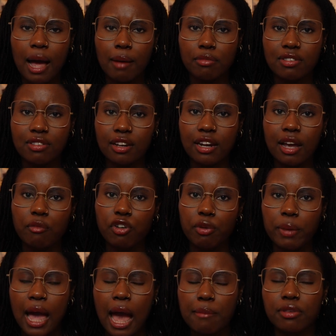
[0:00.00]
Amsterdam,
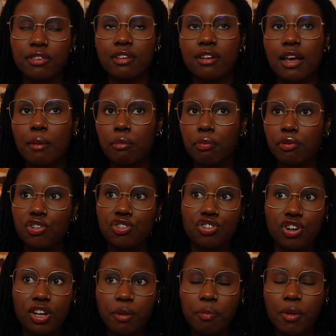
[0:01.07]
from an Amsterdam
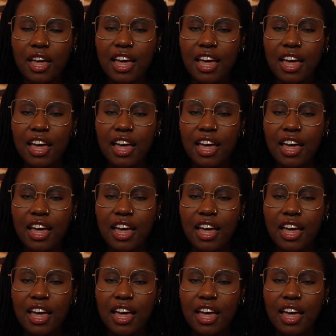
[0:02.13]
trip.